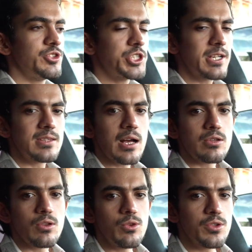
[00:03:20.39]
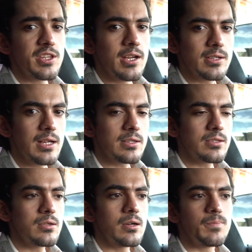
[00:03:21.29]
just that you think that
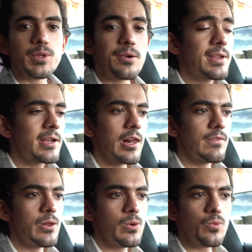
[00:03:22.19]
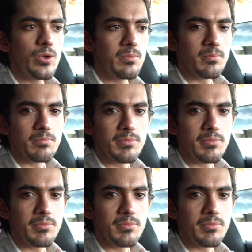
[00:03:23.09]
the resale value will